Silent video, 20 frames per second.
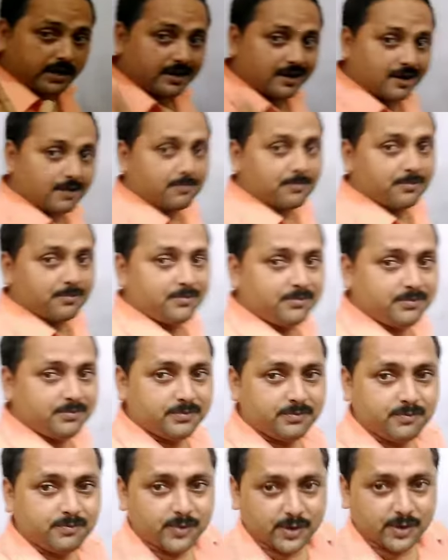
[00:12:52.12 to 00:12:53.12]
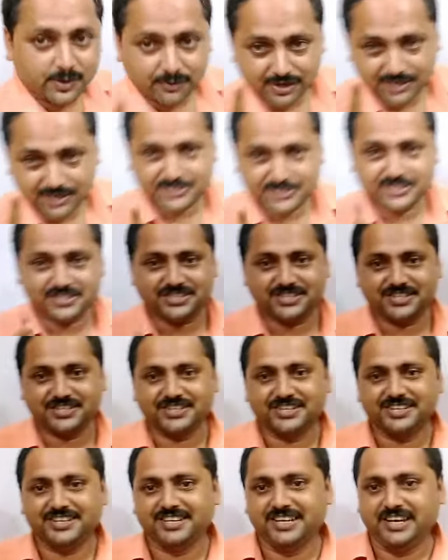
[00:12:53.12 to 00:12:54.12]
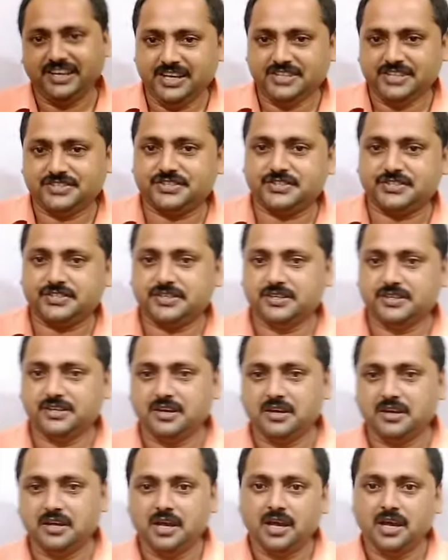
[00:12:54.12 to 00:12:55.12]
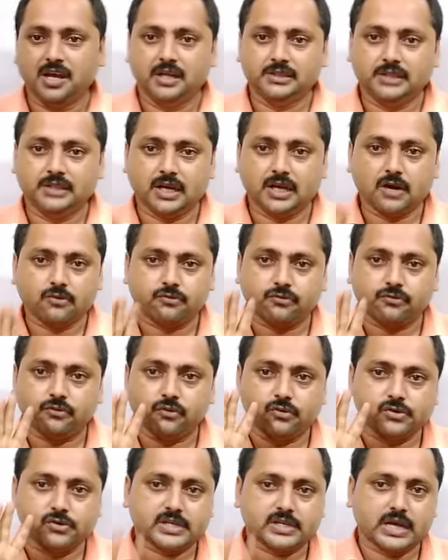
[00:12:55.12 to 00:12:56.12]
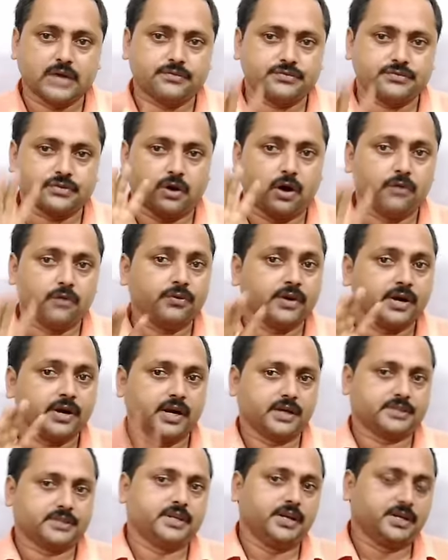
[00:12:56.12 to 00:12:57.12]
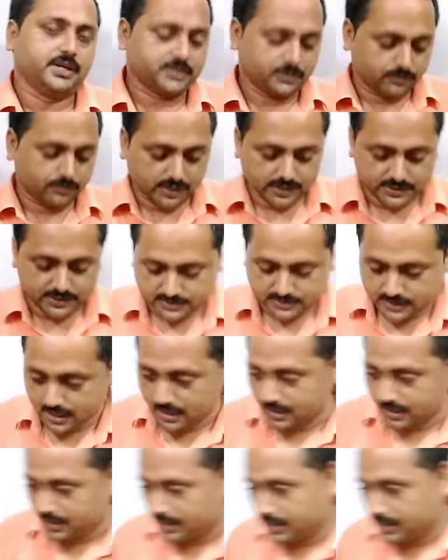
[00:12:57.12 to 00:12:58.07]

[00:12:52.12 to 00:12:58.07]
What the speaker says: have revised it. Yes, there are 4 types of redox reaction. What is that?